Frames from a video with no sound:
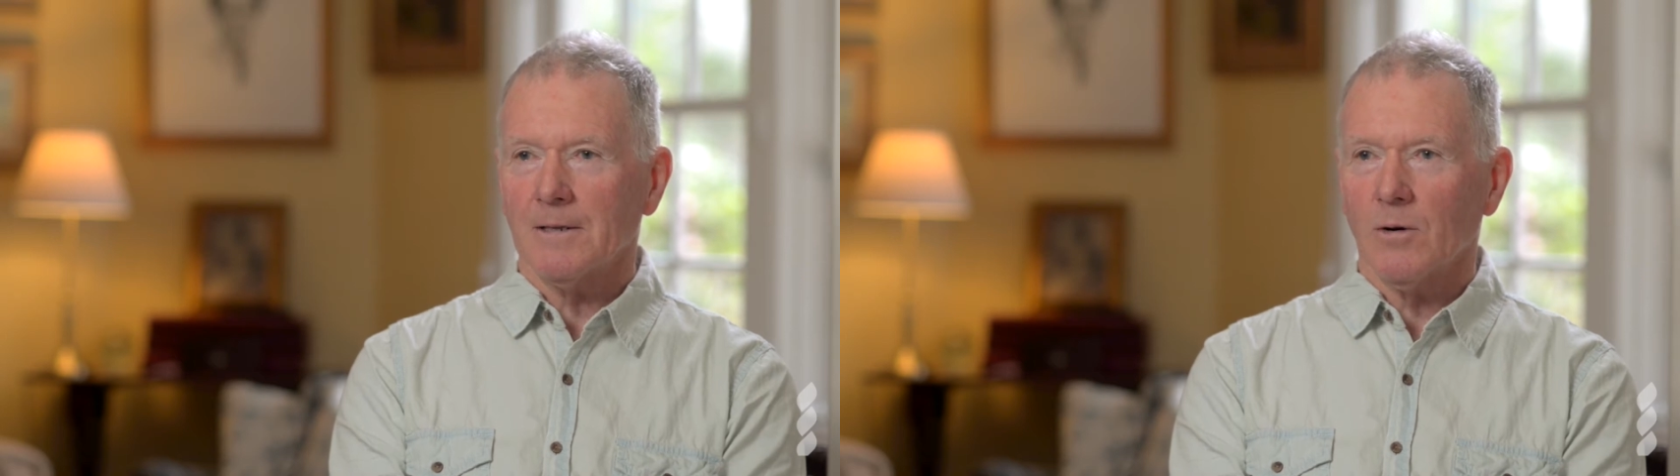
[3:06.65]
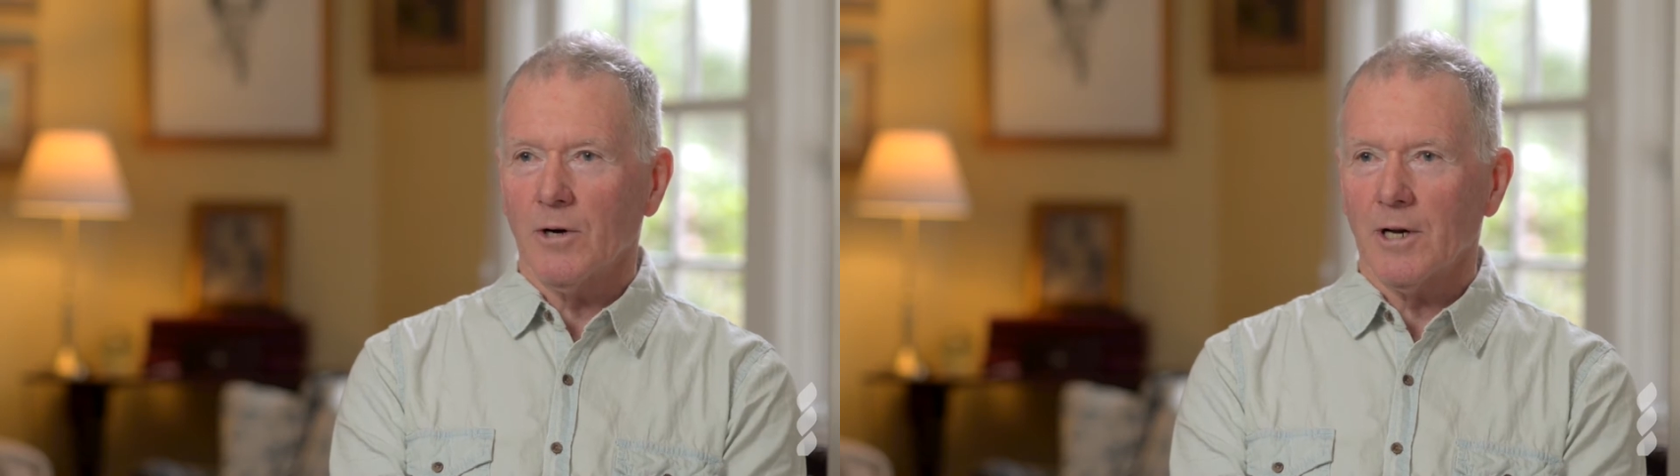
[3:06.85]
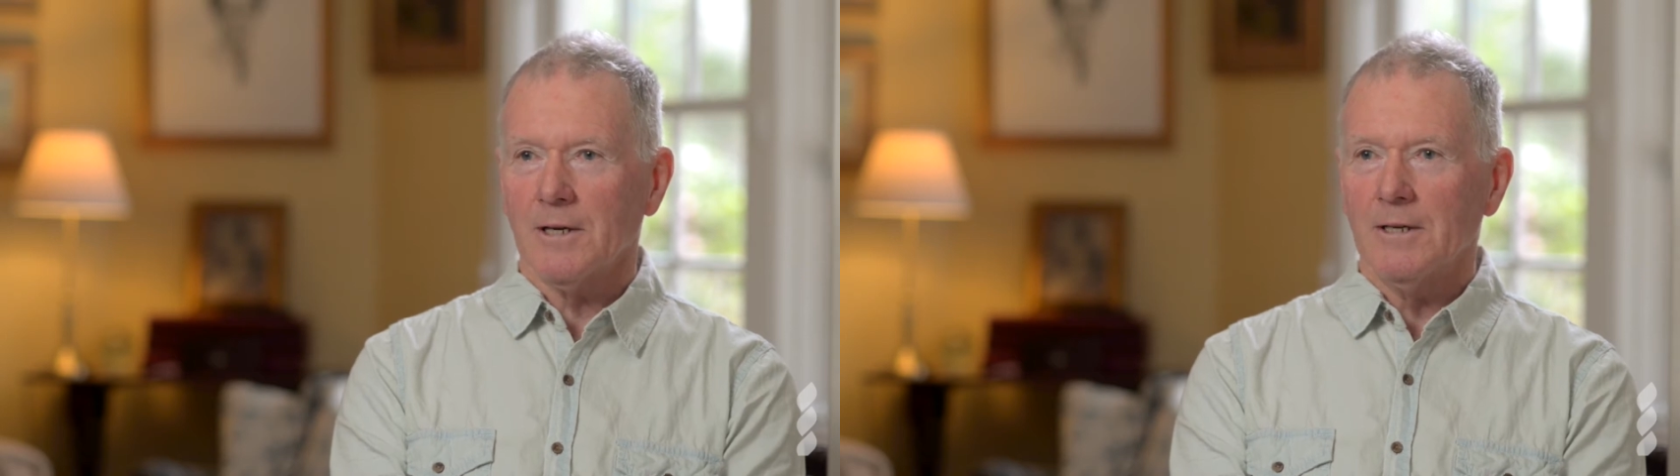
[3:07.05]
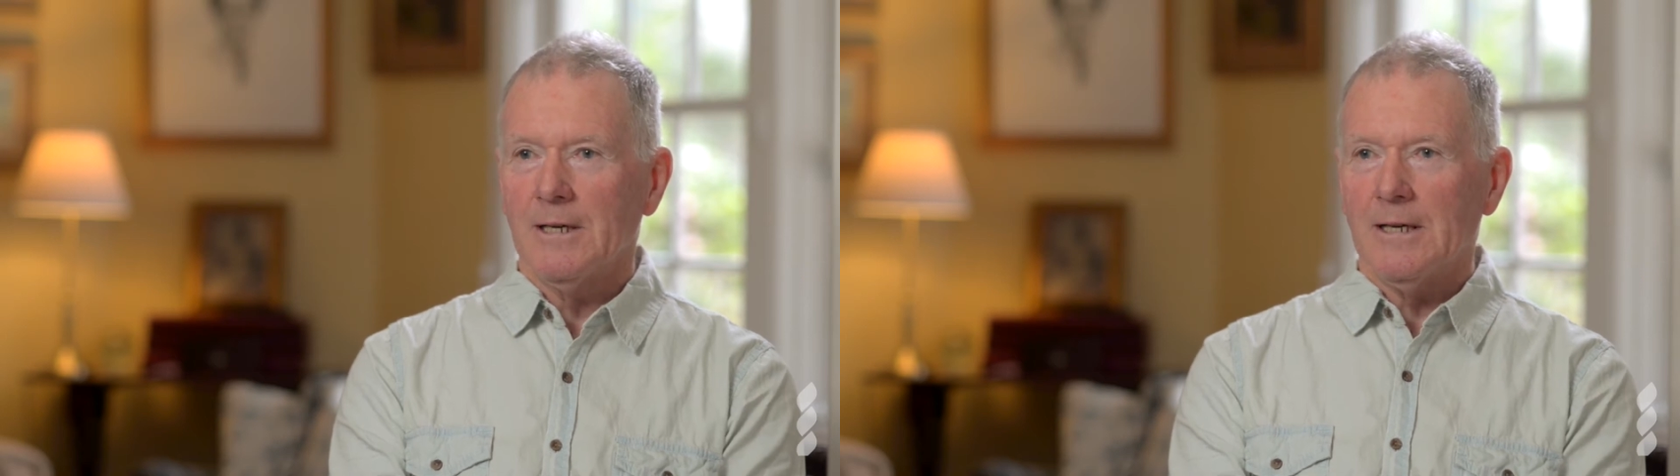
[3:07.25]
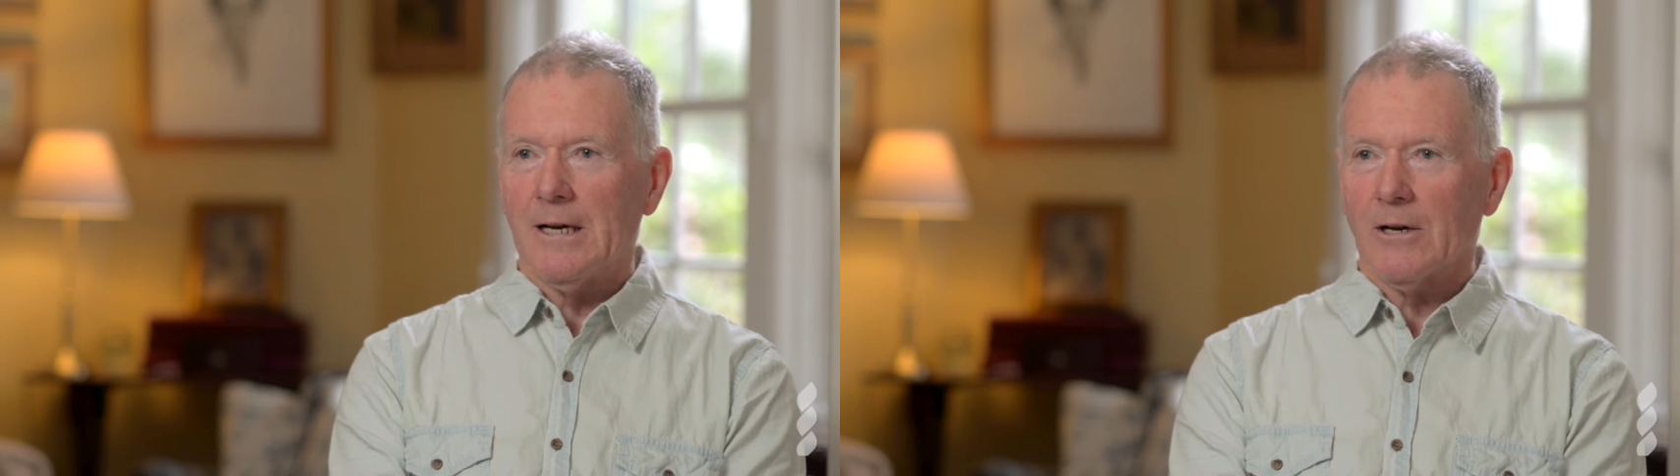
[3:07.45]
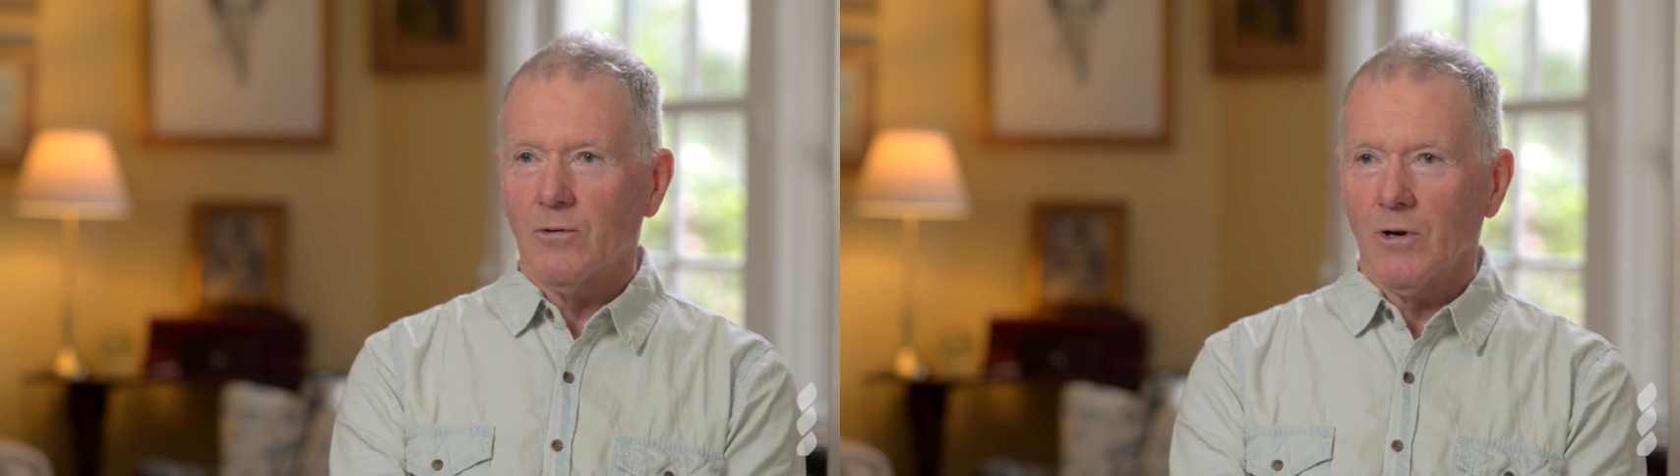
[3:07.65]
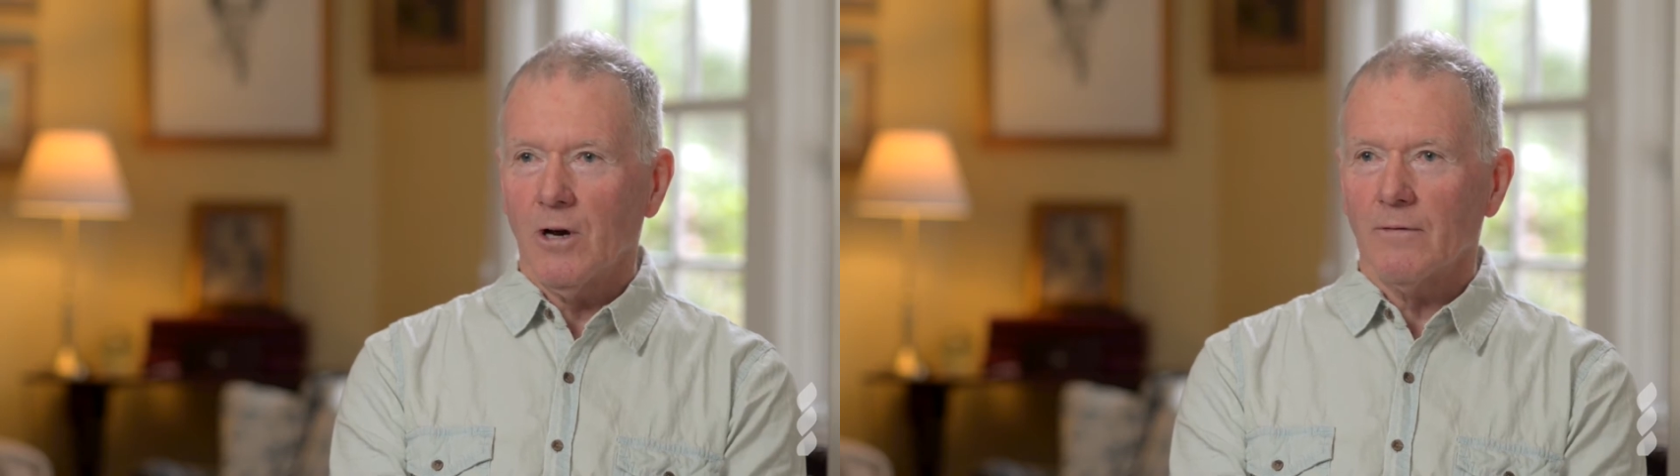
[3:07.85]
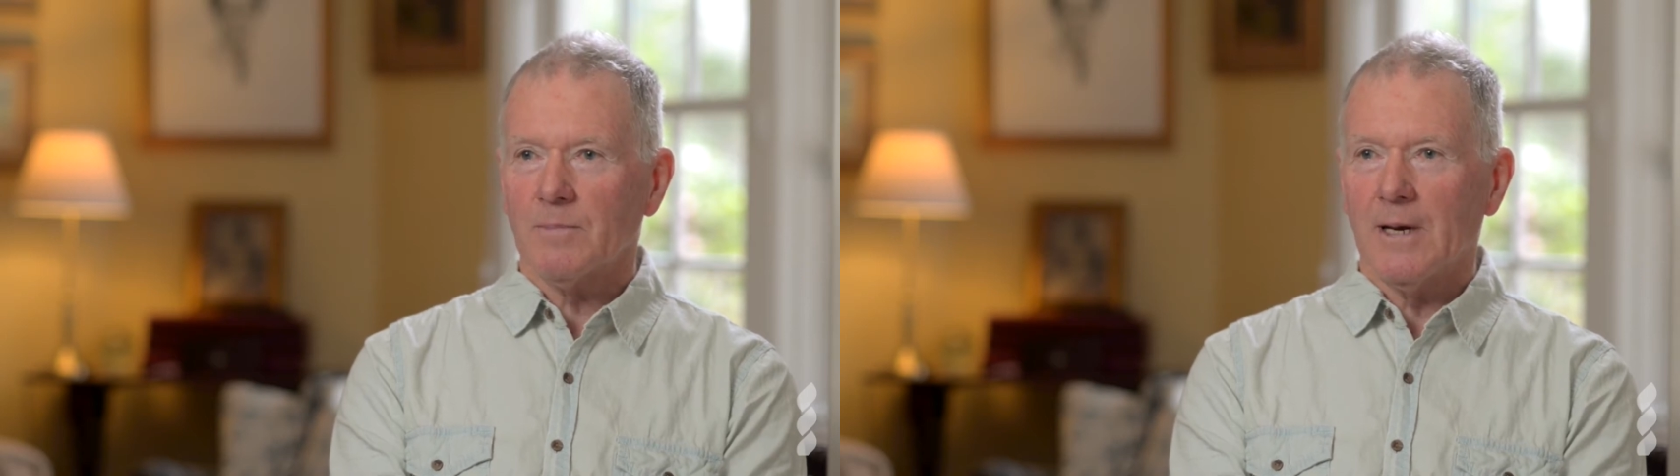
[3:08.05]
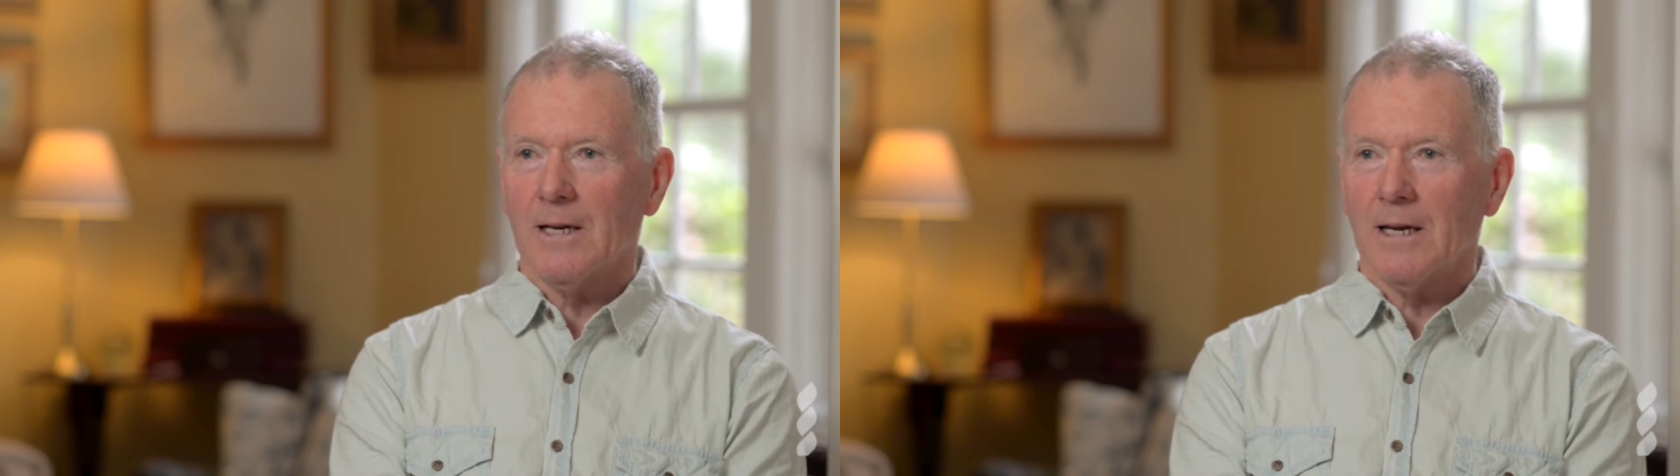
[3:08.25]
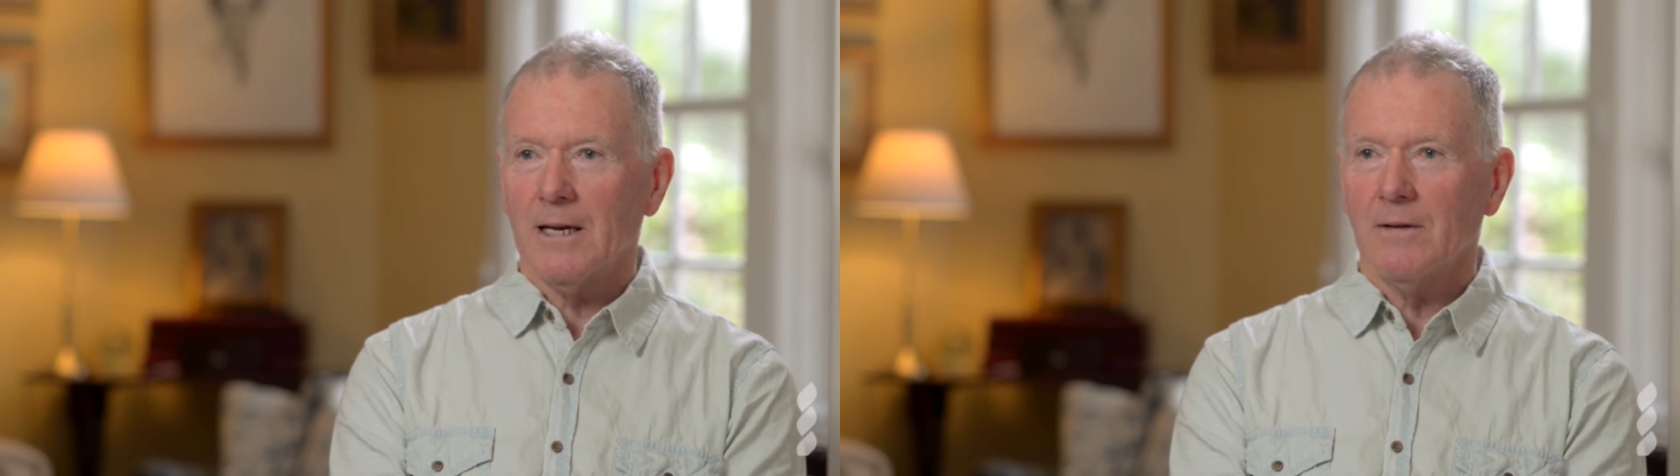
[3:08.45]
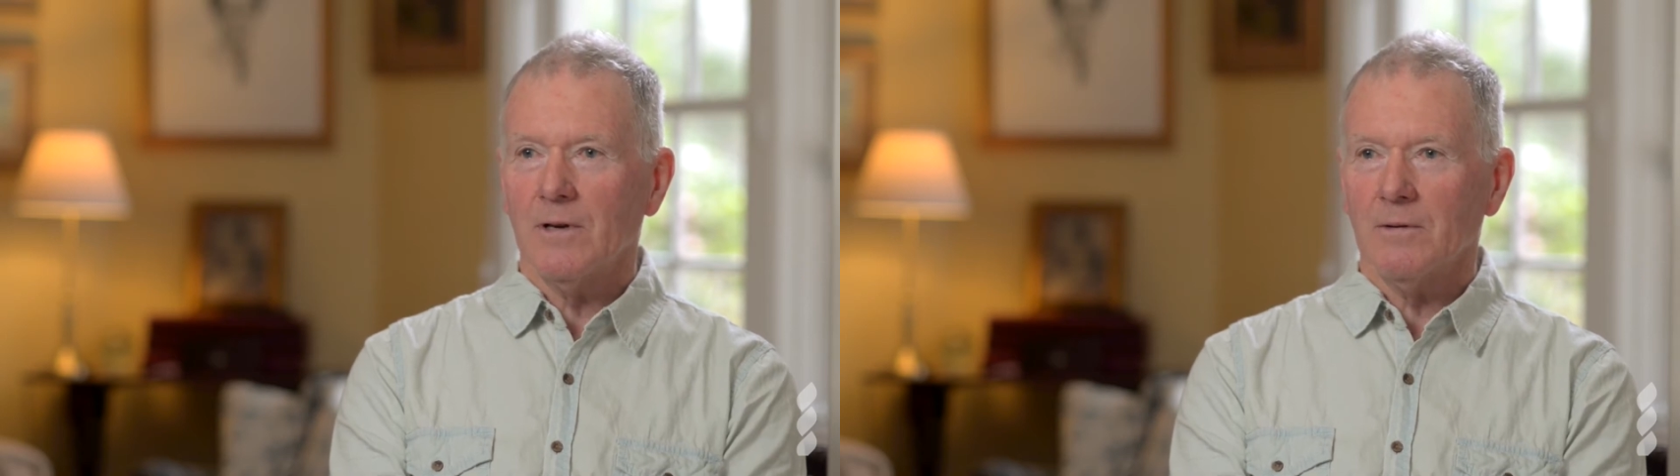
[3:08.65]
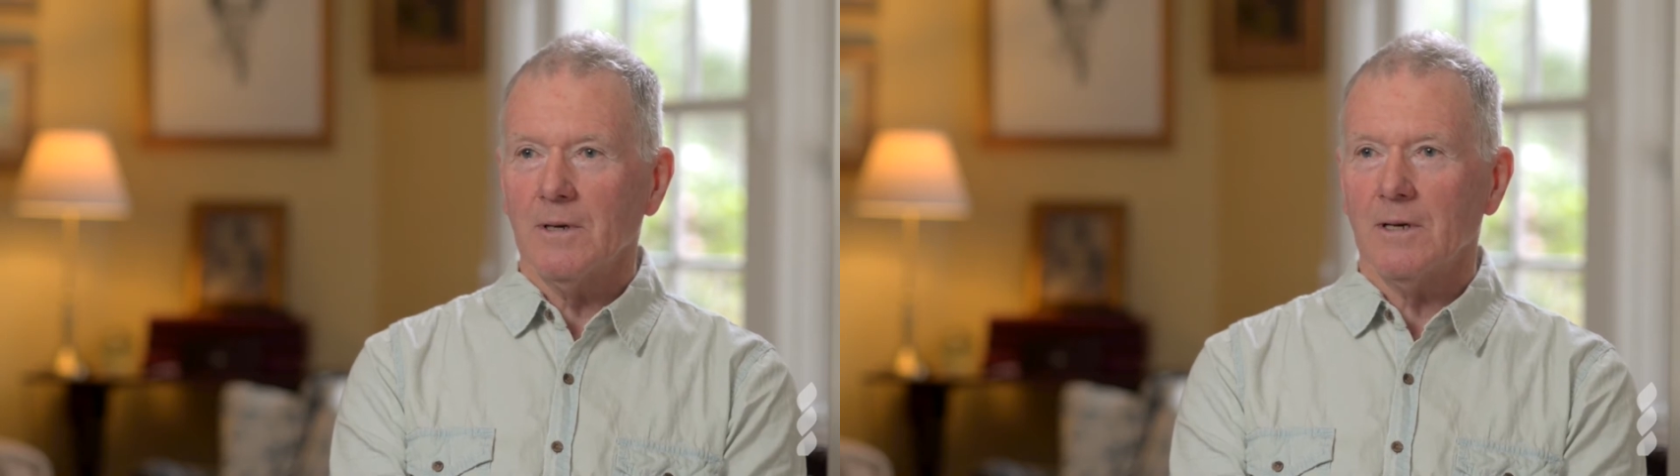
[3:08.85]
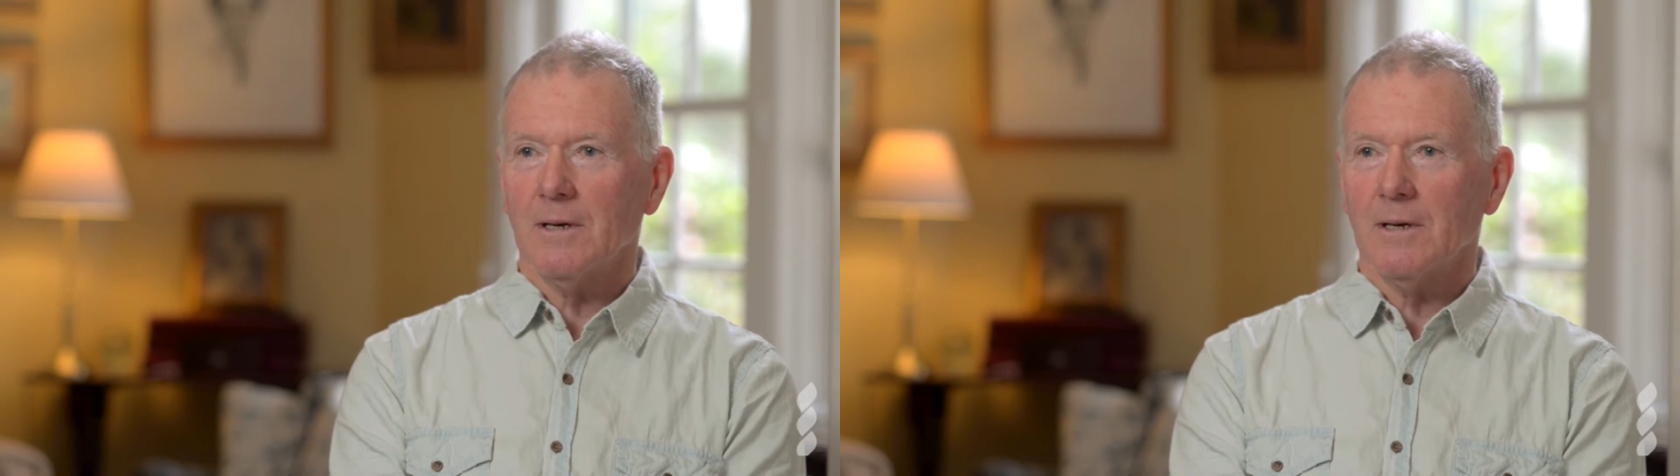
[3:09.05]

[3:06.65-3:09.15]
quite a good lifespan ahead of you,